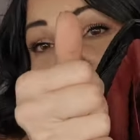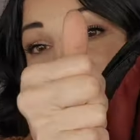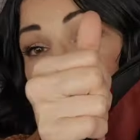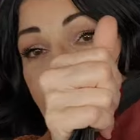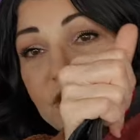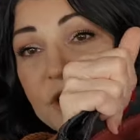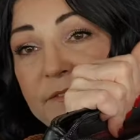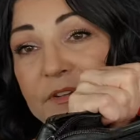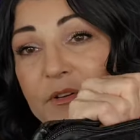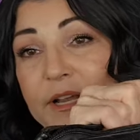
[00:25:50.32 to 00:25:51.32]
it's actually a
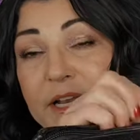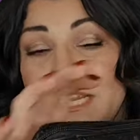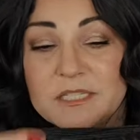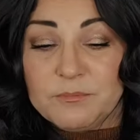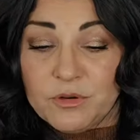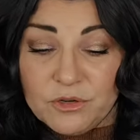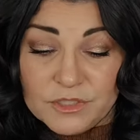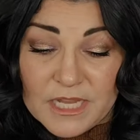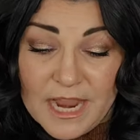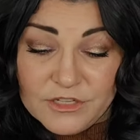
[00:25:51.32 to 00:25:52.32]
very nice
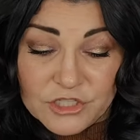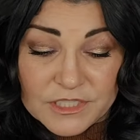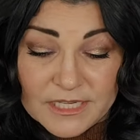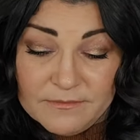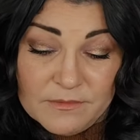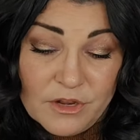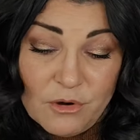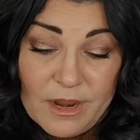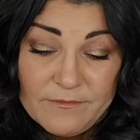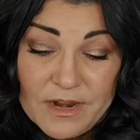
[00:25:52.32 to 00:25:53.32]
purse. I just have
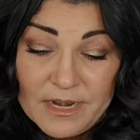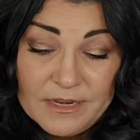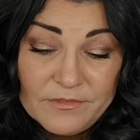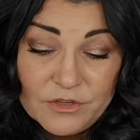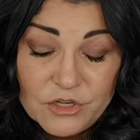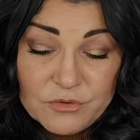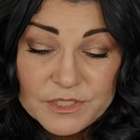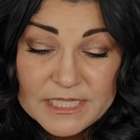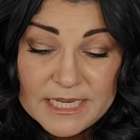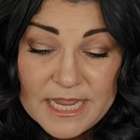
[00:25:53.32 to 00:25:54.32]
not even
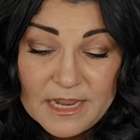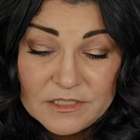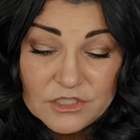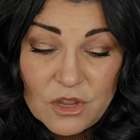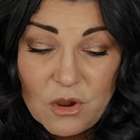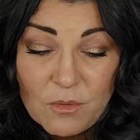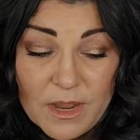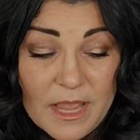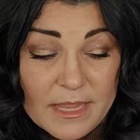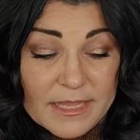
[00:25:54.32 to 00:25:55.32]
used it yet. So
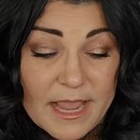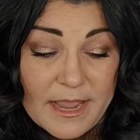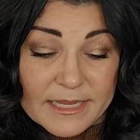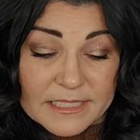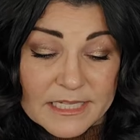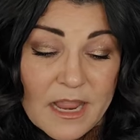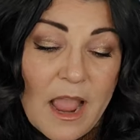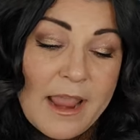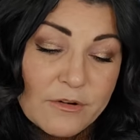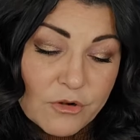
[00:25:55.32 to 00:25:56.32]
yeah,
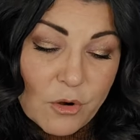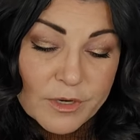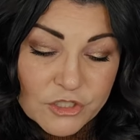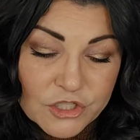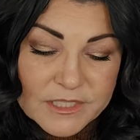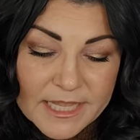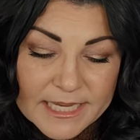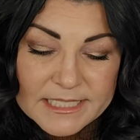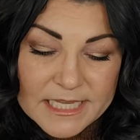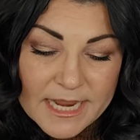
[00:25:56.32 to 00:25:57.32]
I don't know. It just, like
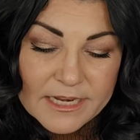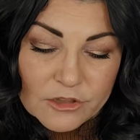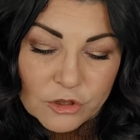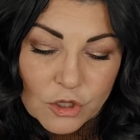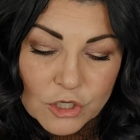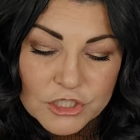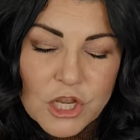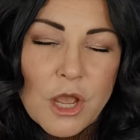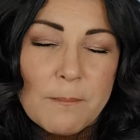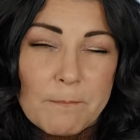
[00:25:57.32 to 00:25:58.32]
I said, it looked
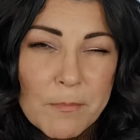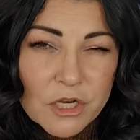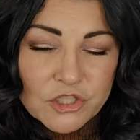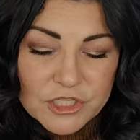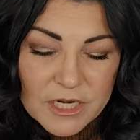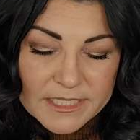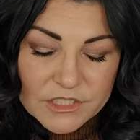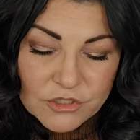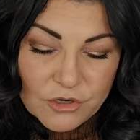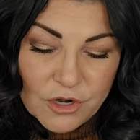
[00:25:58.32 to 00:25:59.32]
much
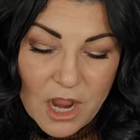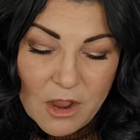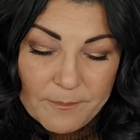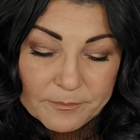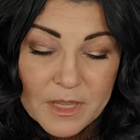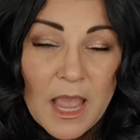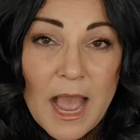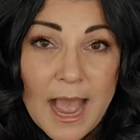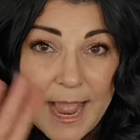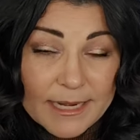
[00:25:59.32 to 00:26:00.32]
nicer
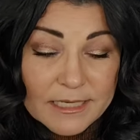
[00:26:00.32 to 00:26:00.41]
on